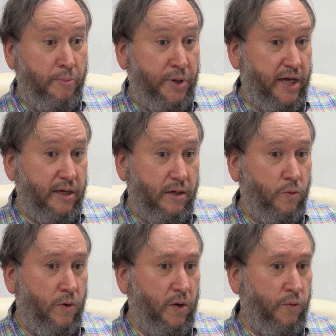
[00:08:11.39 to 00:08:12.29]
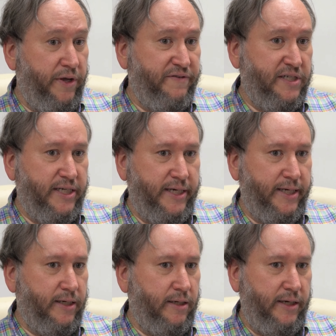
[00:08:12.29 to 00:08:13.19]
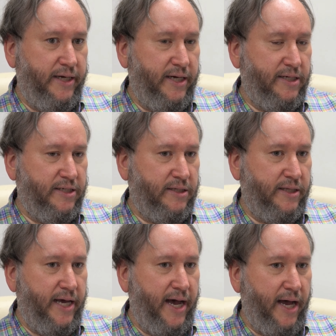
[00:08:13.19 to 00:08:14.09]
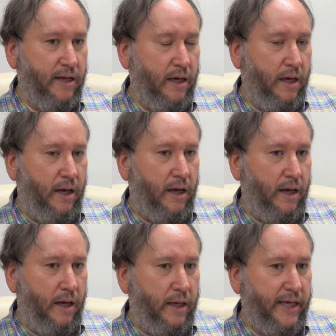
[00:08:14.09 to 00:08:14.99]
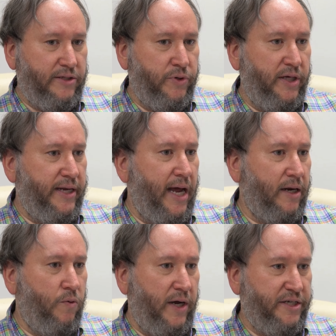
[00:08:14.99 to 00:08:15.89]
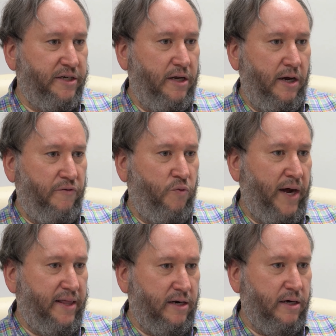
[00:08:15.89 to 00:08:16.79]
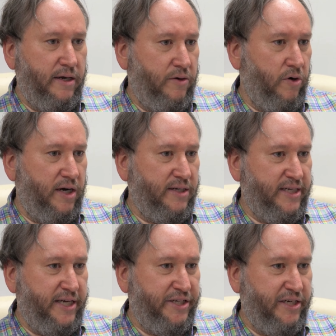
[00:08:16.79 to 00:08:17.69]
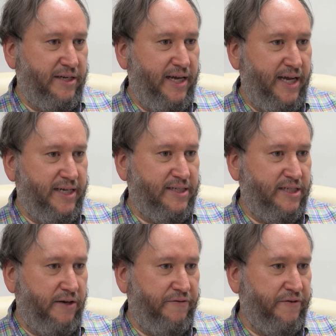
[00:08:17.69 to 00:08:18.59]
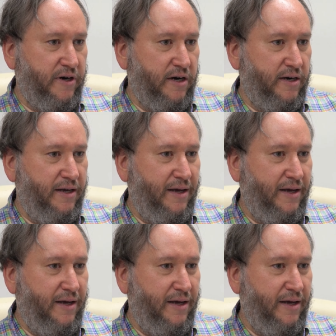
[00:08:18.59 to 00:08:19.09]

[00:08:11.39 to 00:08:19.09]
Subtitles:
But what we've seen is that it's really not a question of whether an organization has suffered